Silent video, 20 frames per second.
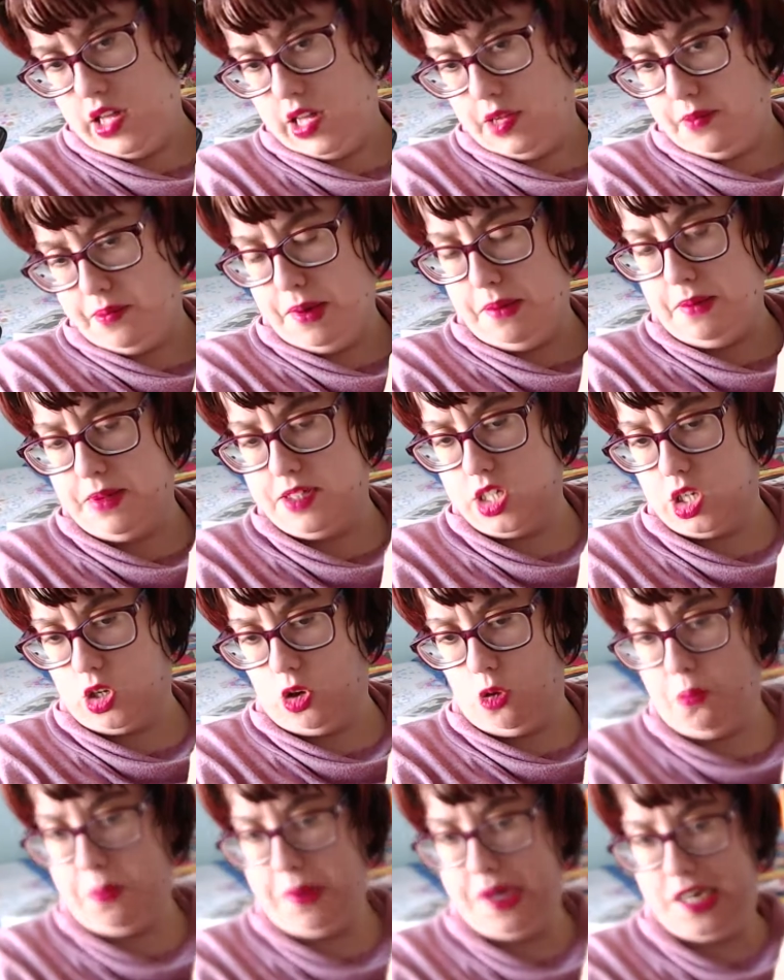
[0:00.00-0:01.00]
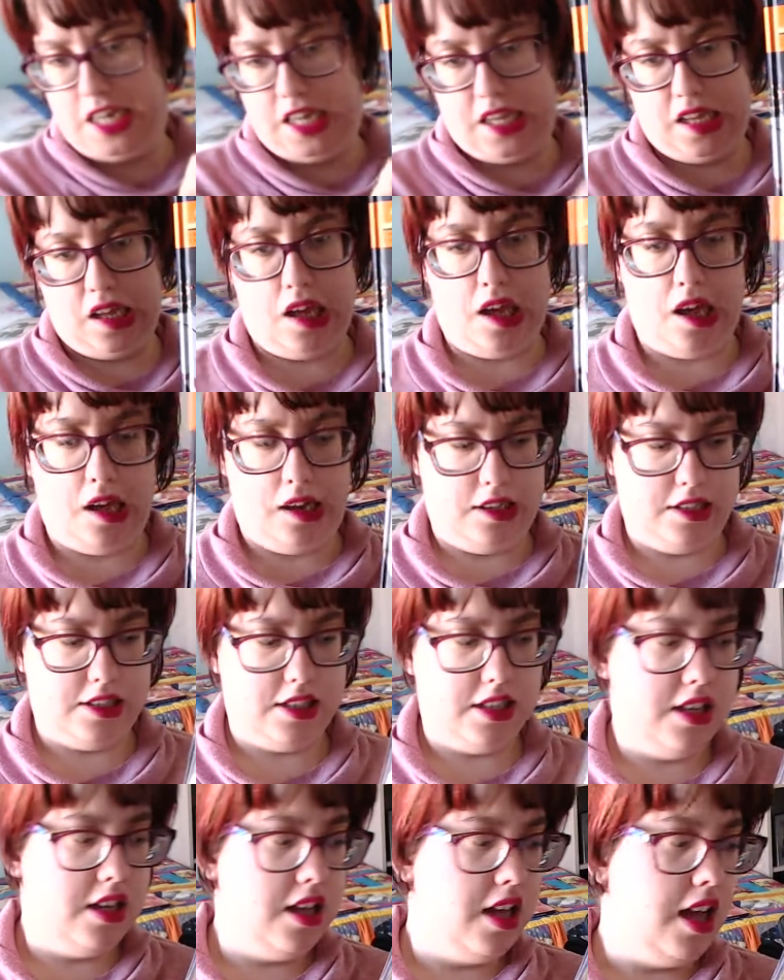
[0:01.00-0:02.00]
publisher company, and
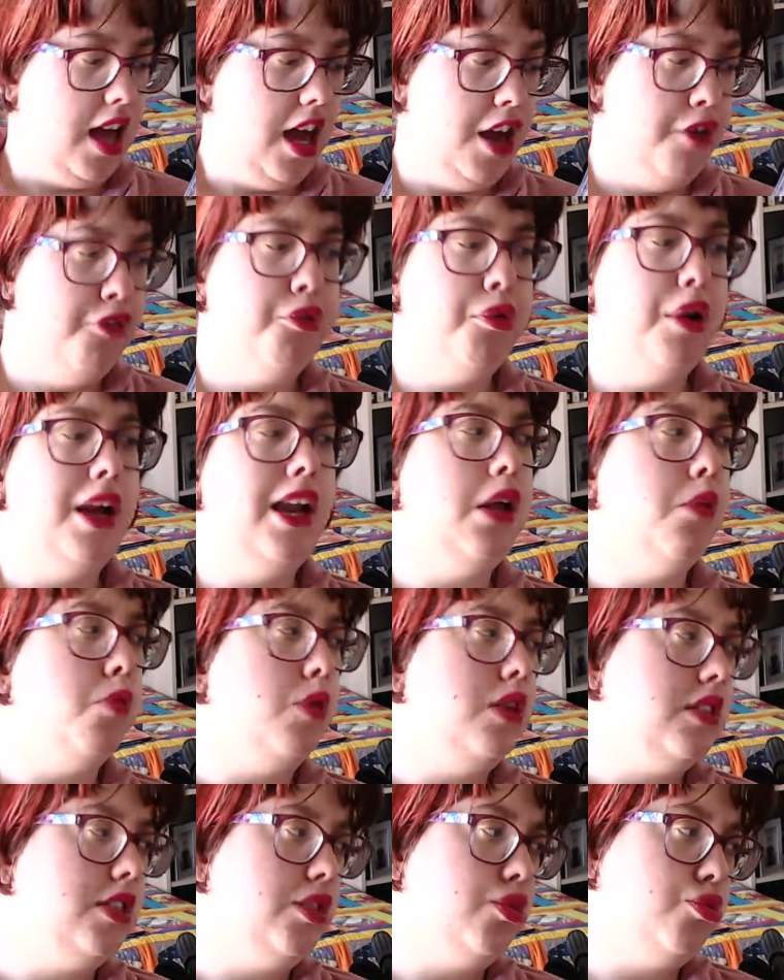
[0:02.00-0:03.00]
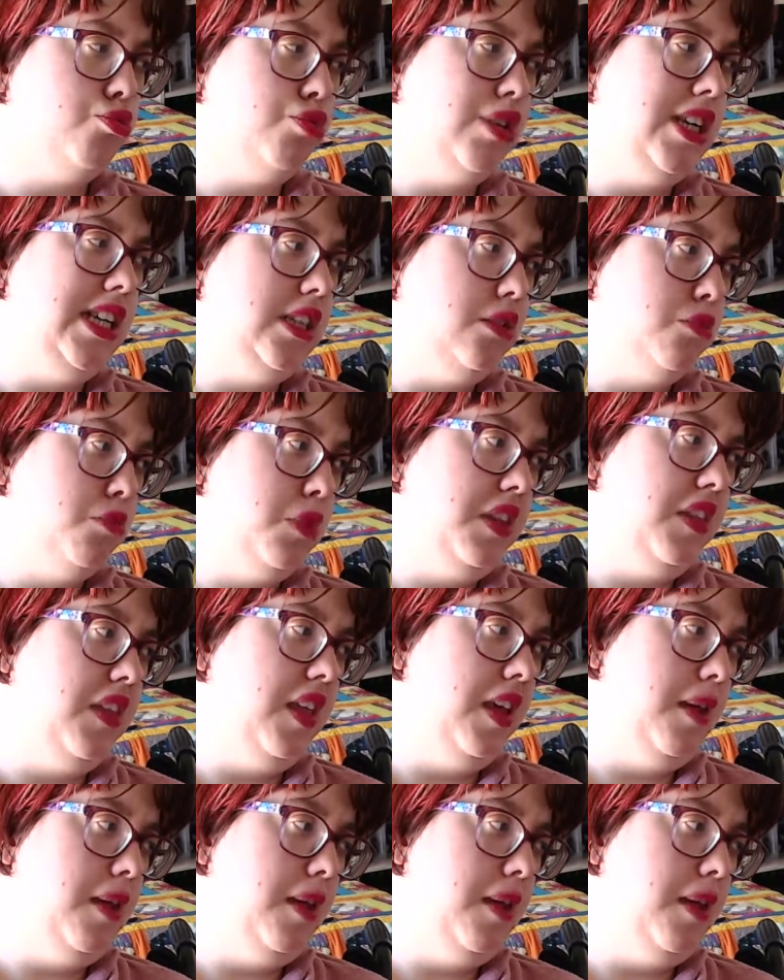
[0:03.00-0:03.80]
I really wanted to read what they